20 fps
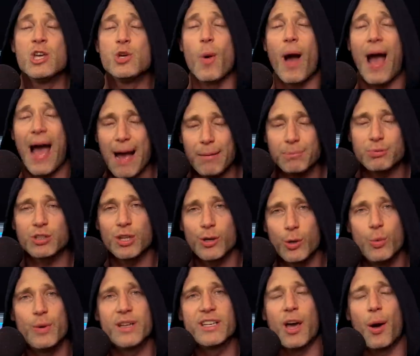You are
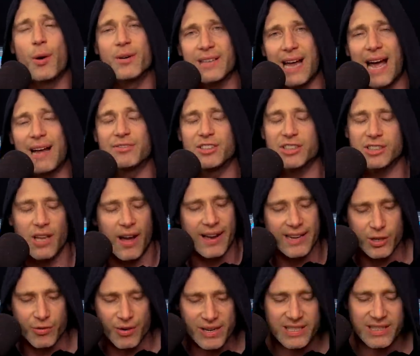absolutely going to have to start
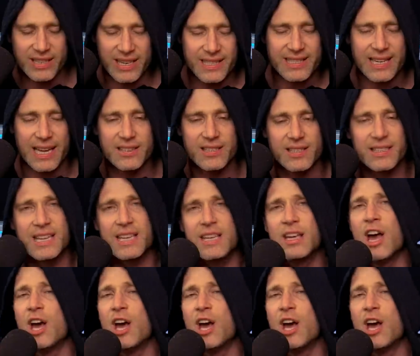increasing the intensity.